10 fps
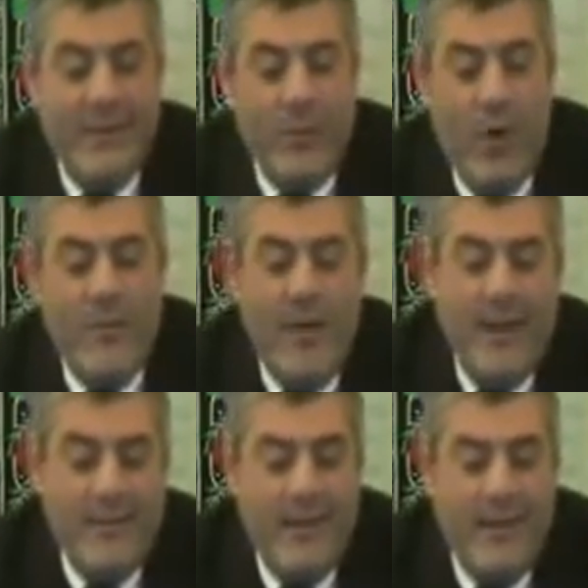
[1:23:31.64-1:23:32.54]
a
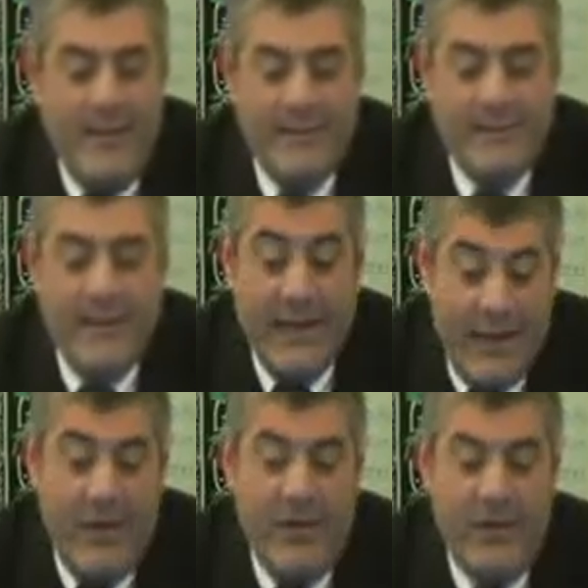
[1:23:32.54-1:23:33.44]
woman, a
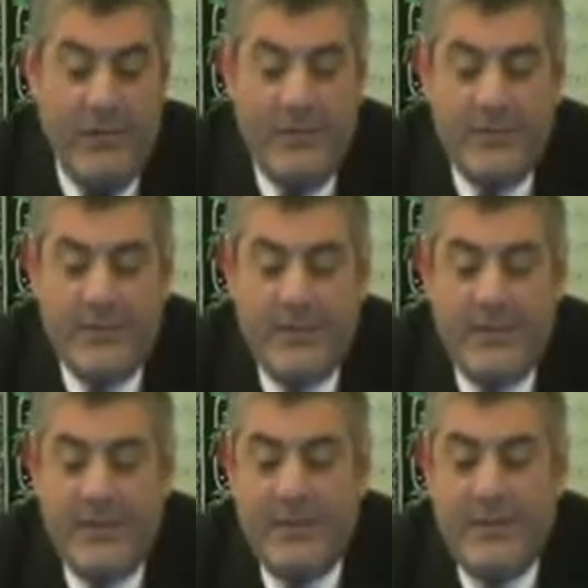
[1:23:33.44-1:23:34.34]
girl,
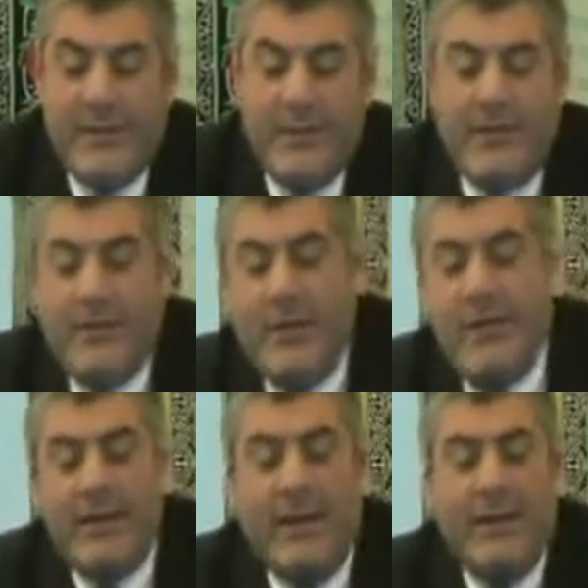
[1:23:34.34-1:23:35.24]

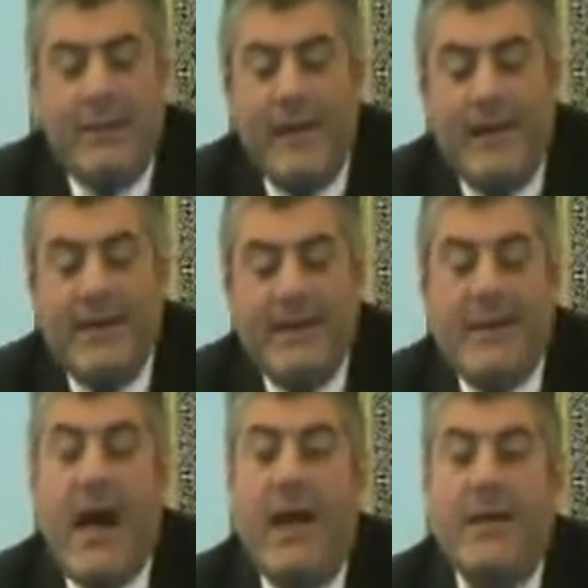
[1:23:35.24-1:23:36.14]
when her father
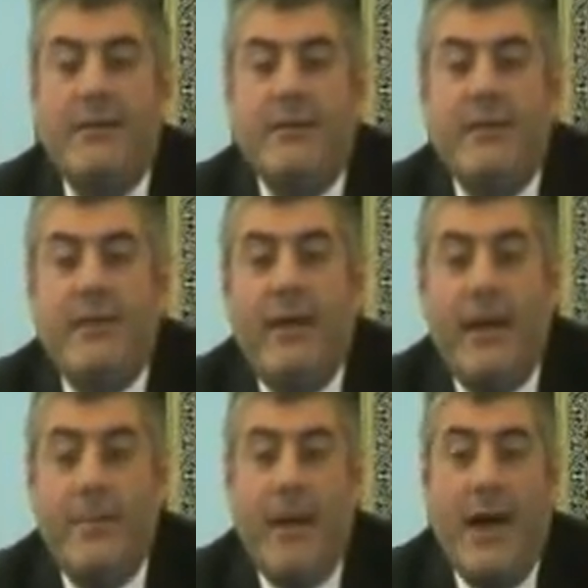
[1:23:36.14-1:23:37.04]
died,
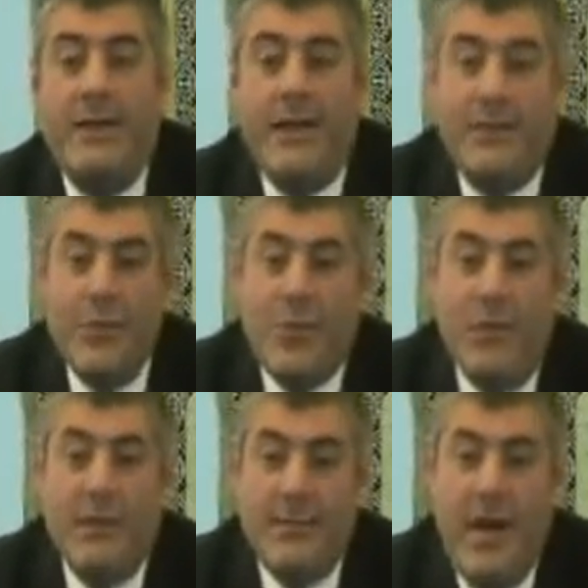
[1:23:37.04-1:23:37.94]
her brother took
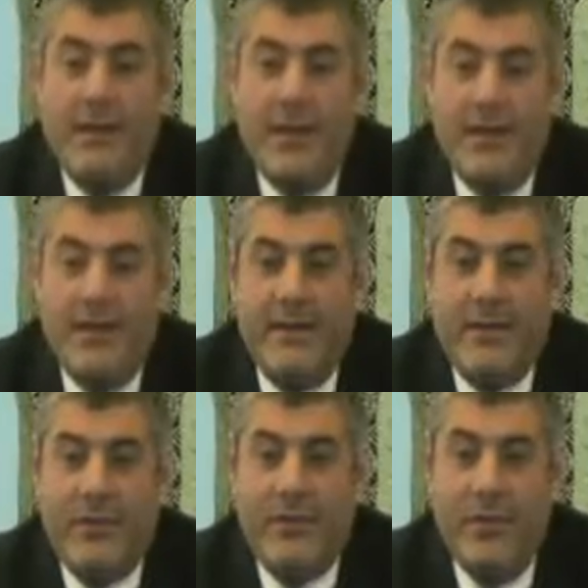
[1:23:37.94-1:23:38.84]
all the money,
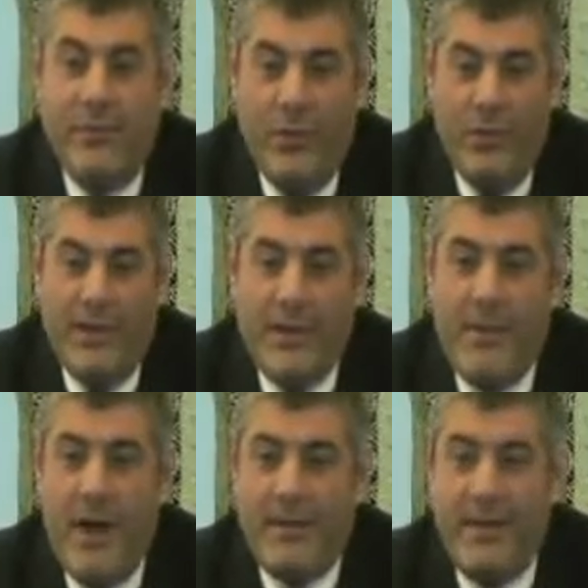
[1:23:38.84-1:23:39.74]
because only the
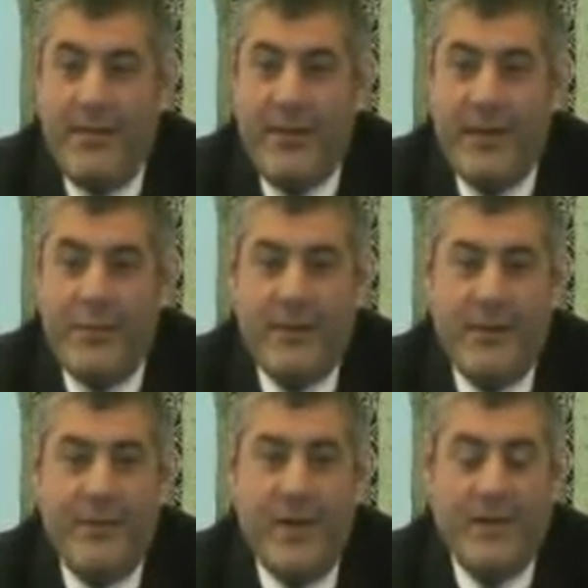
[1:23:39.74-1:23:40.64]
brothers get what
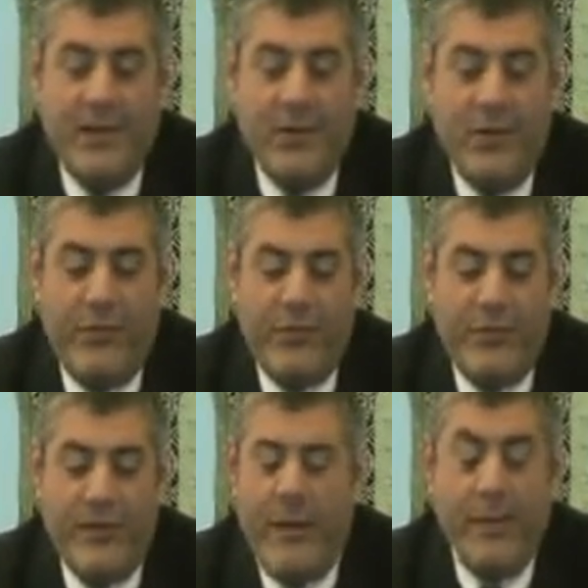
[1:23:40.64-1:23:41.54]
the father
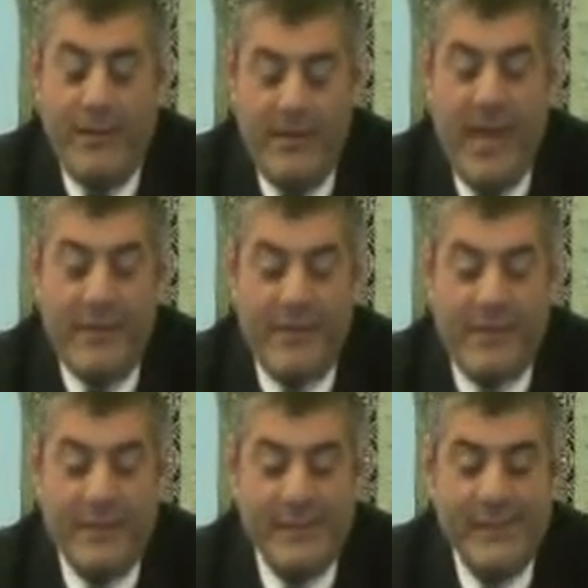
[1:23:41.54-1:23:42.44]

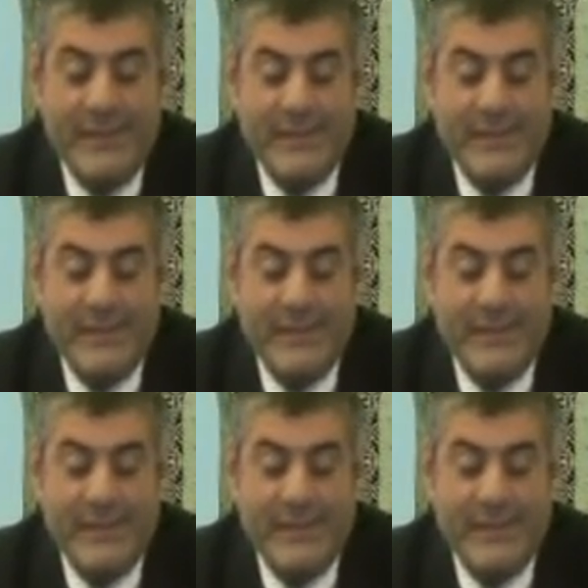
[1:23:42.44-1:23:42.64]
left.